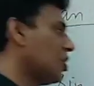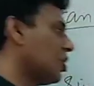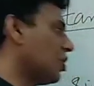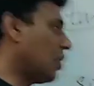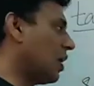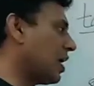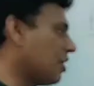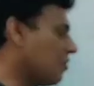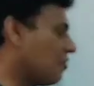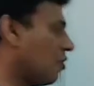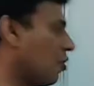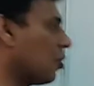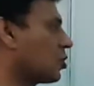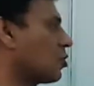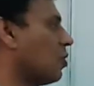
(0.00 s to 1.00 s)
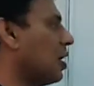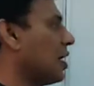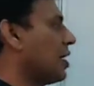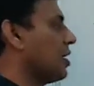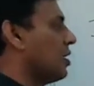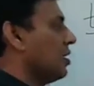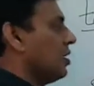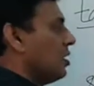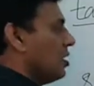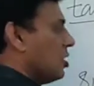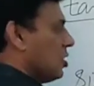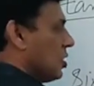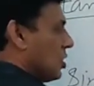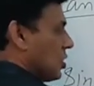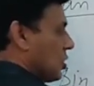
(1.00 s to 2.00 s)
You are in fourth quadrant.
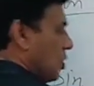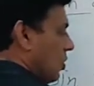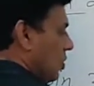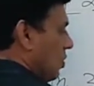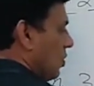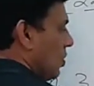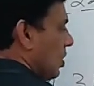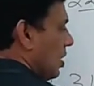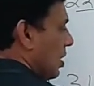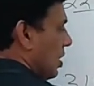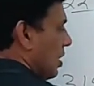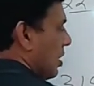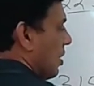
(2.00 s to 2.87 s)
So